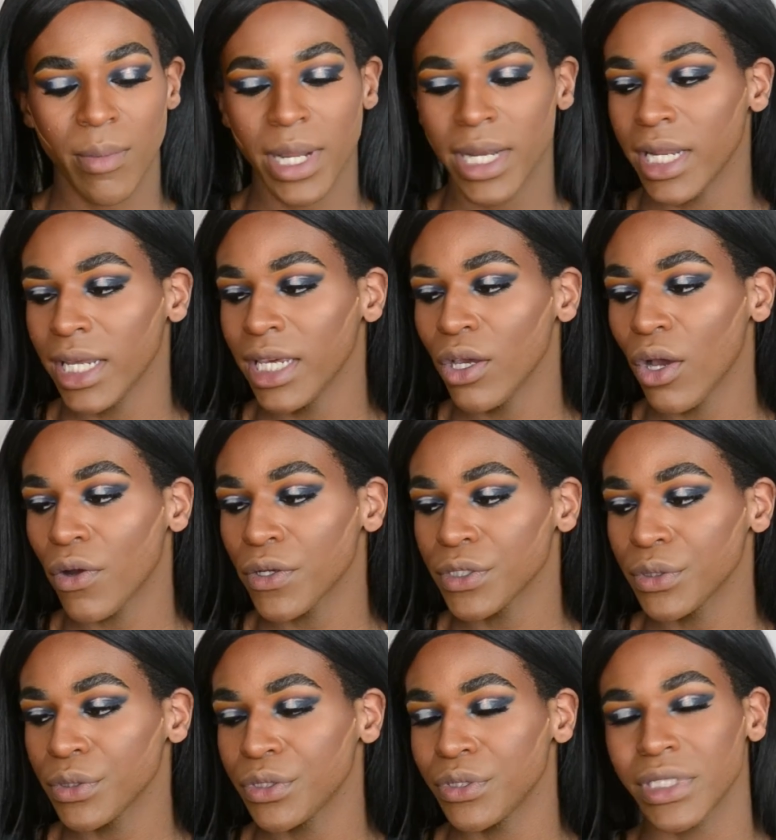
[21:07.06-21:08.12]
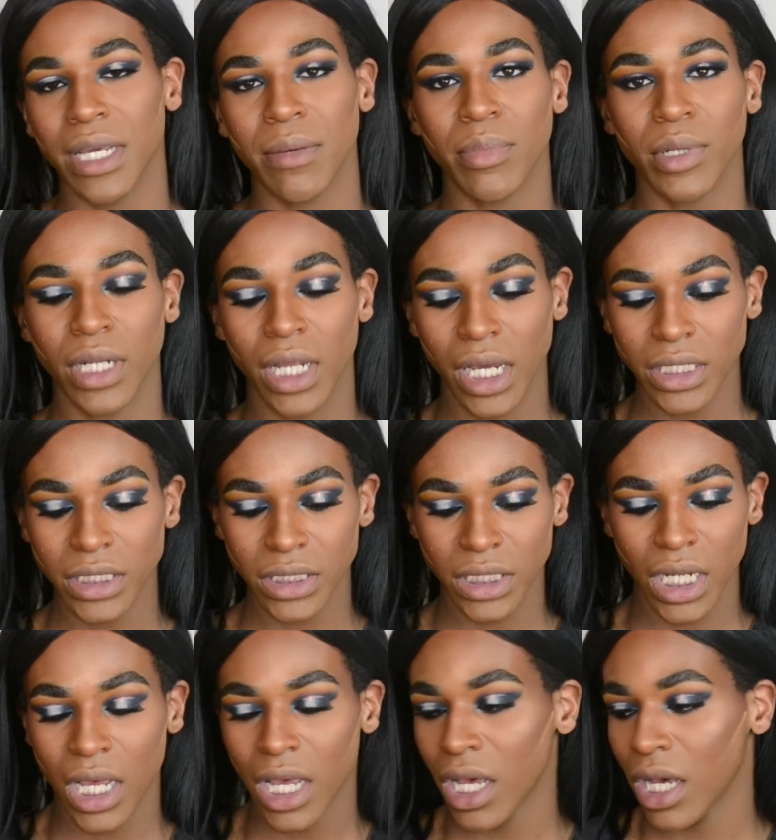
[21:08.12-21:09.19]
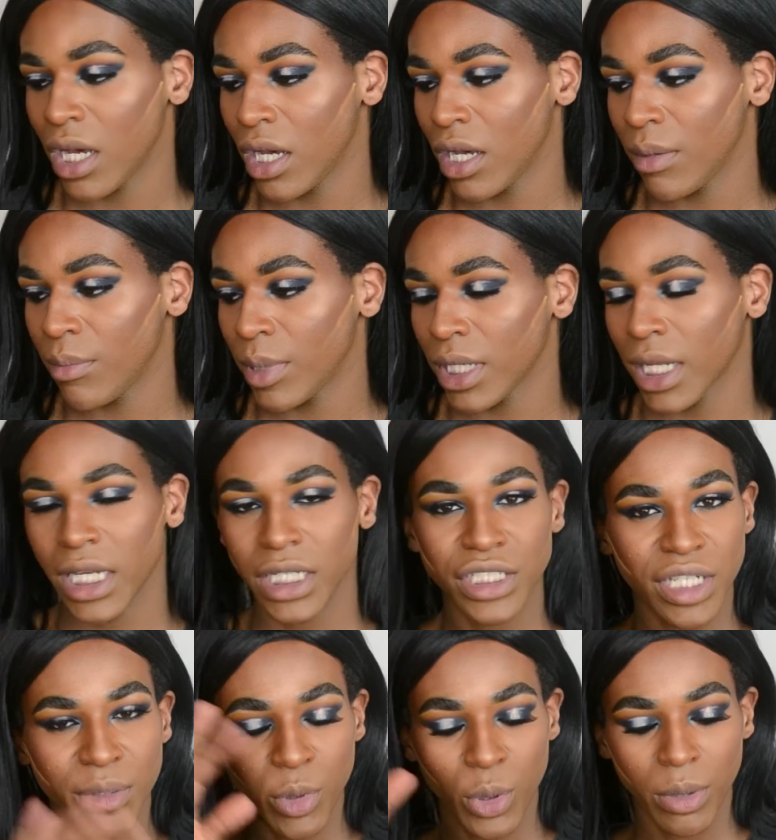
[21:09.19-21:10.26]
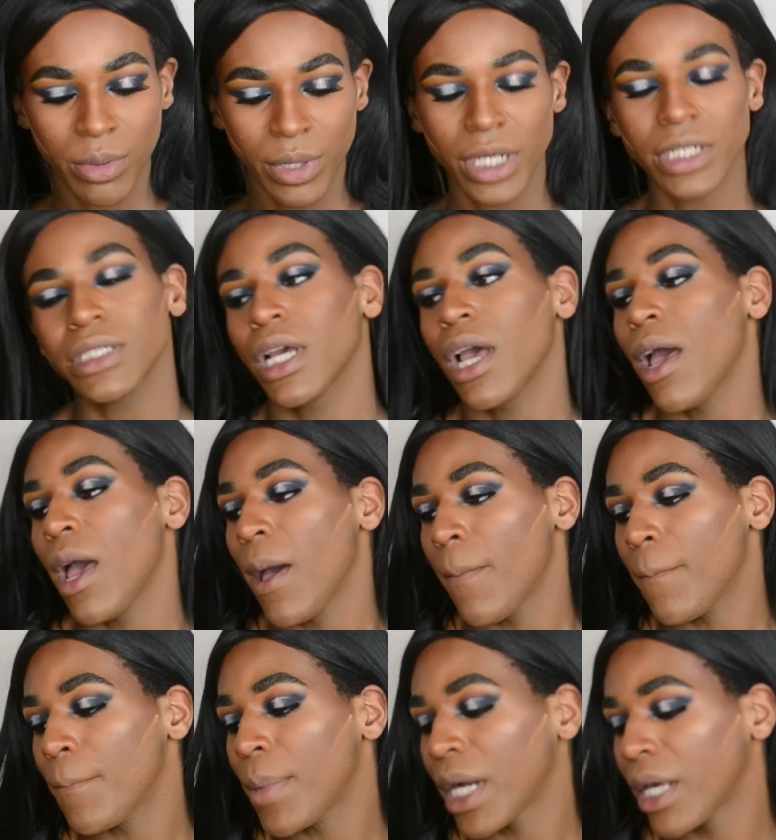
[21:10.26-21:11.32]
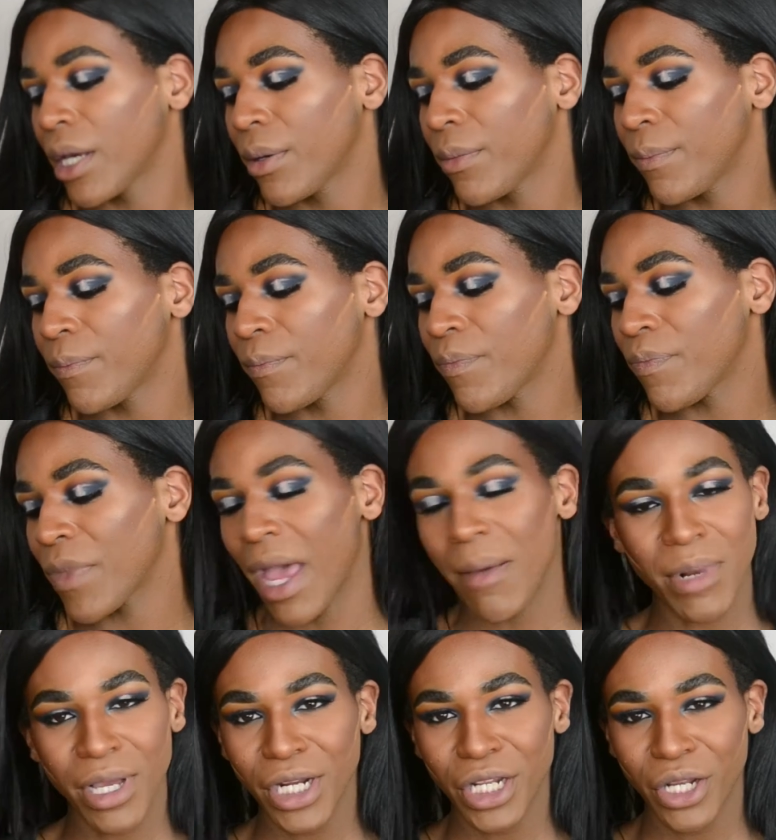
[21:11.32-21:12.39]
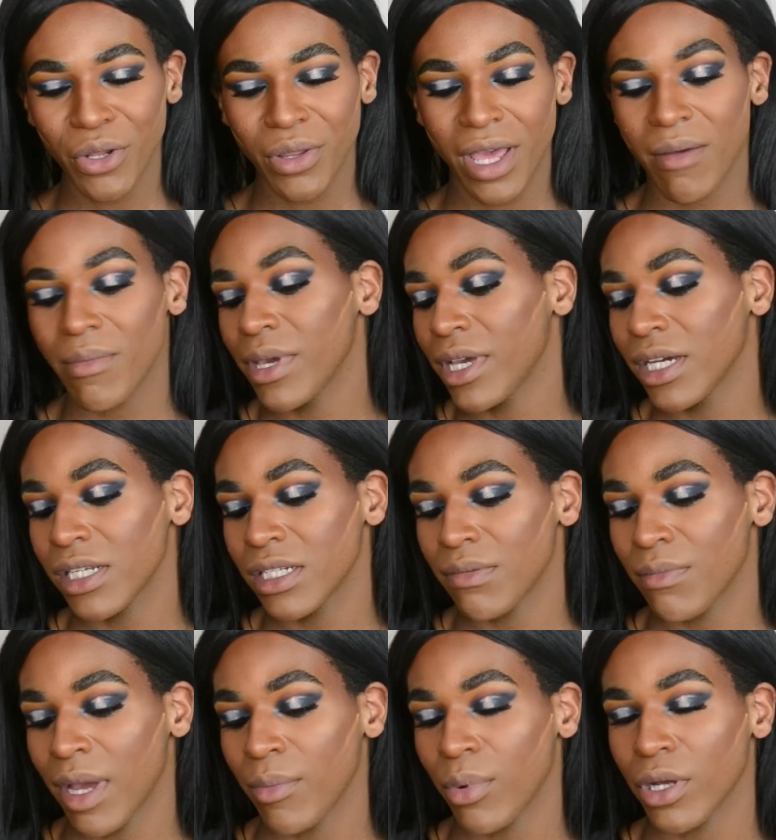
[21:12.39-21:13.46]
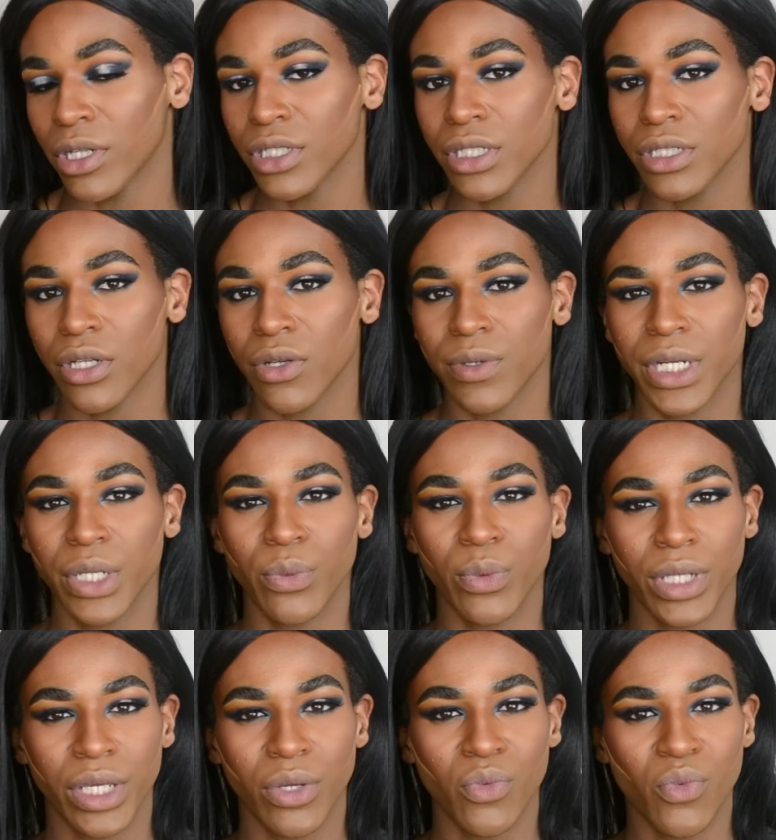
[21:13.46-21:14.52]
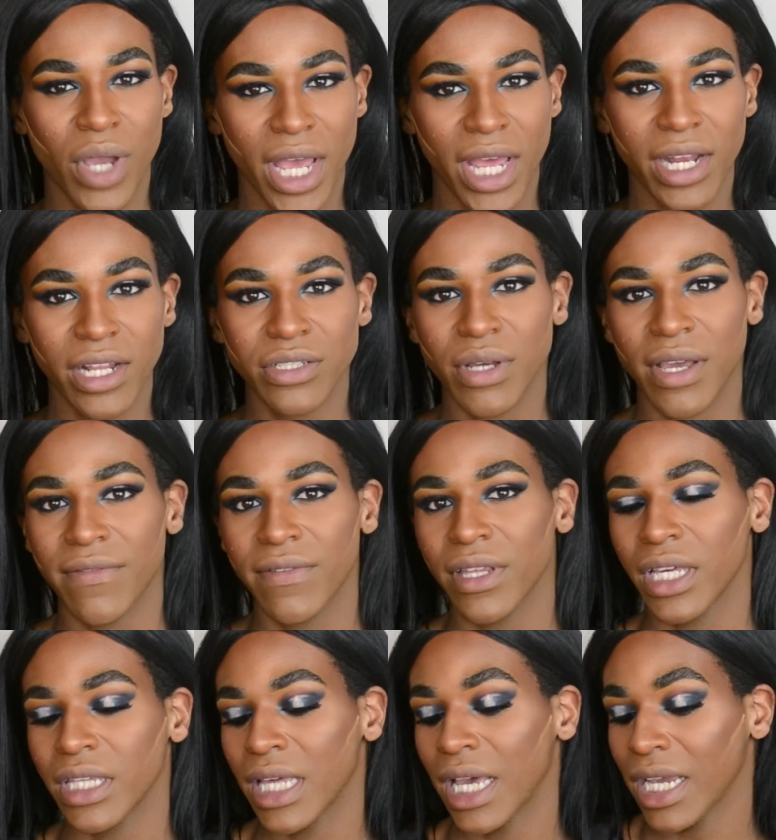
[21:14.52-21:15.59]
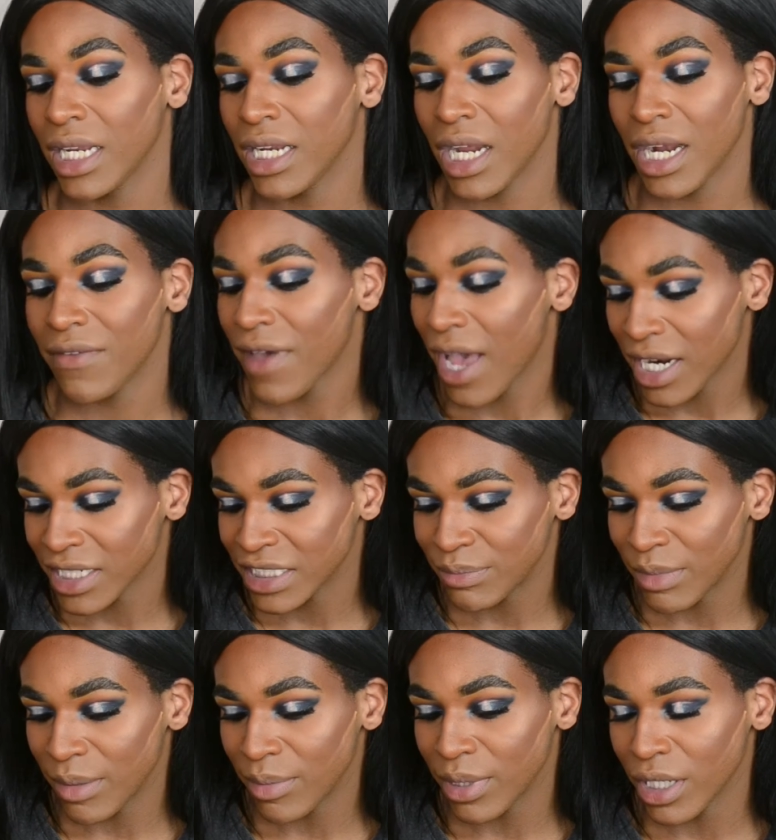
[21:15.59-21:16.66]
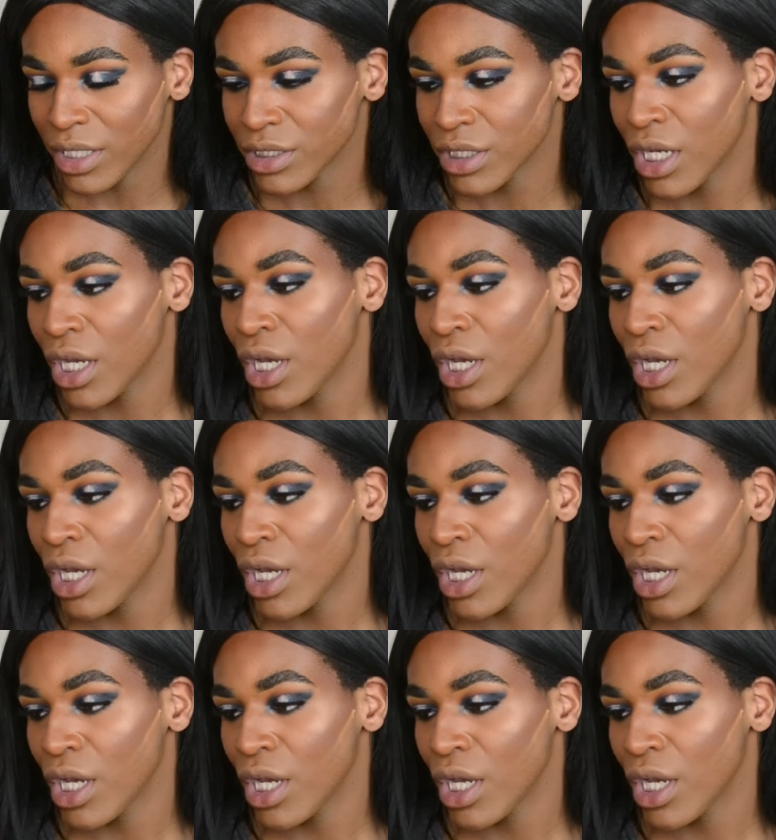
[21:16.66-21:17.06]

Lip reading: Nikki also used a blush, like a shimmery blush. But I'm not gonna do that because my bronzer is already really red, so I feel like that can kind of act as my blush.